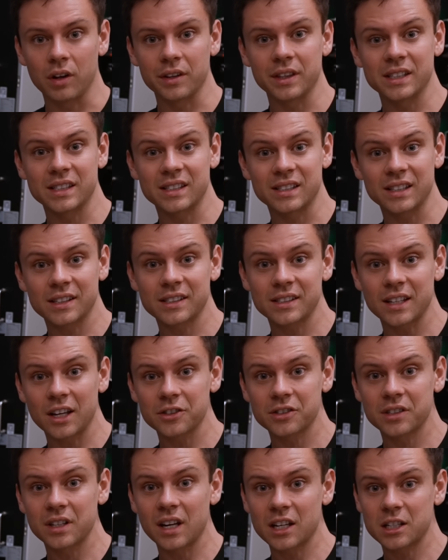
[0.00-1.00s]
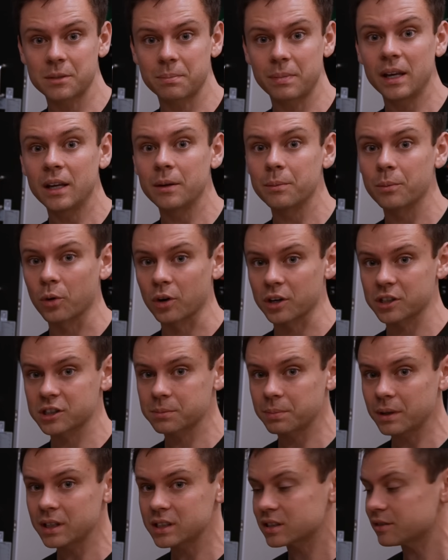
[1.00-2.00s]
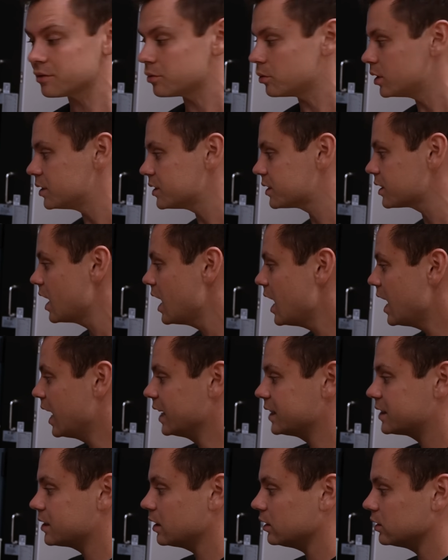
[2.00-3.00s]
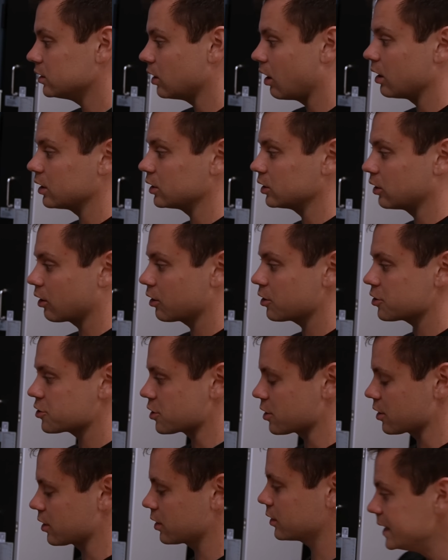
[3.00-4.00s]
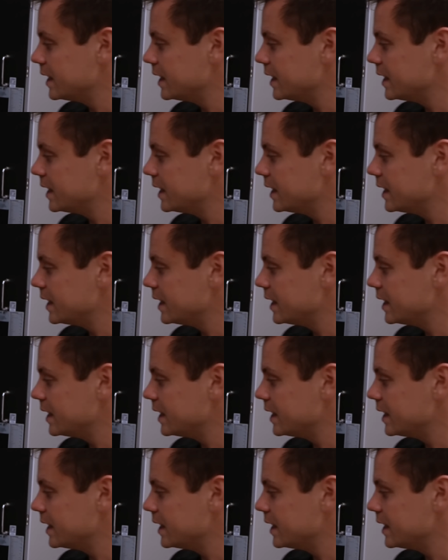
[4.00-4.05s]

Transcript: on the 6000 XP and more expensive ones, it's a lot larger.